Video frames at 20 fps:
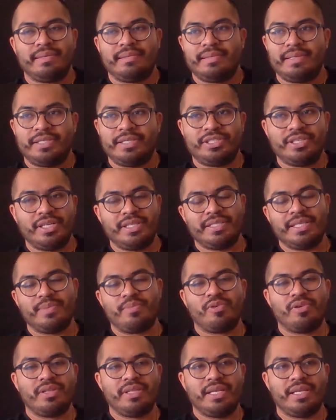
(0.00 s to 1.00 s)
shouldn't take
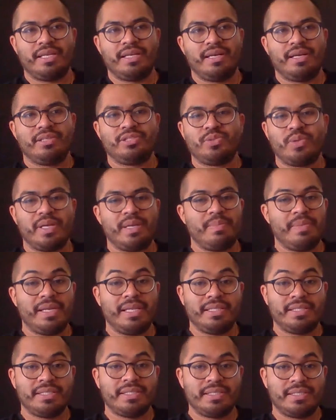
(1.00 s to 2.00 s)
more than 20
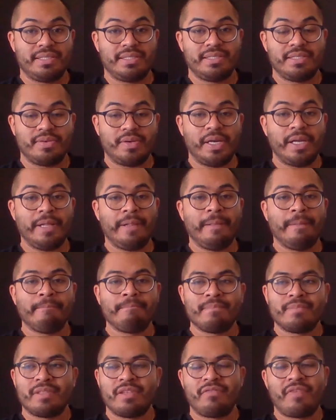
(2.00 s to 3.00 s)
minutes, right?
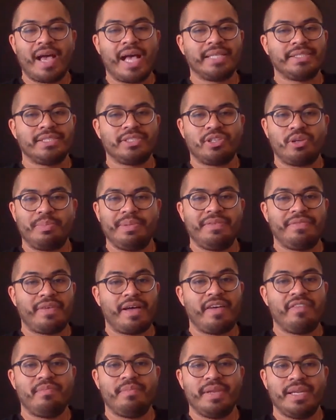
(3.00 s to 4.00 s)
Fastest could be
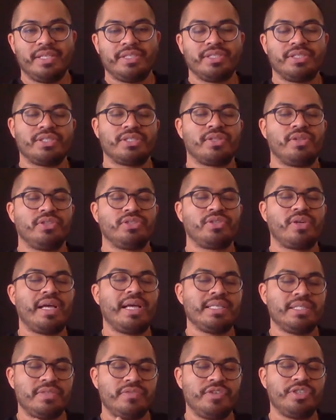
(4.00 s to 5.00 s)
5 minutes. You just close your
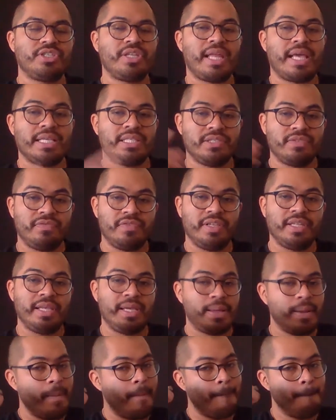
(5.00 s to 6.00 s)
eyes, visualize, feel
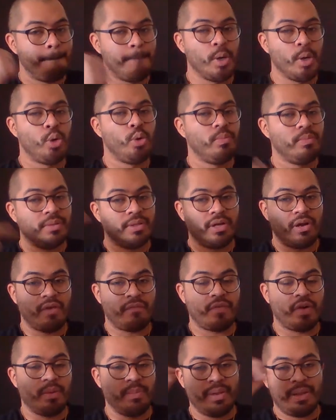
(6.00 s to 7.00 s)
it, boom,
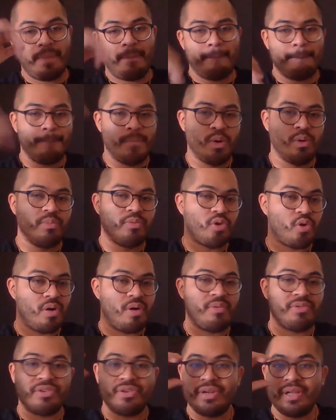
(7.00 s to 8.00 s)
affirm it, boom, go on
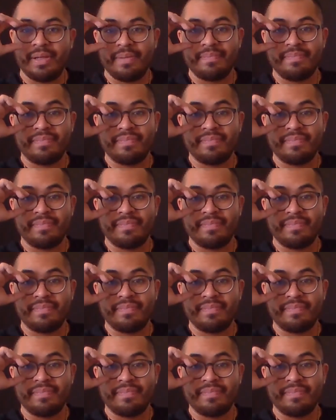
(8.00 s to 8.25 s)
with your day.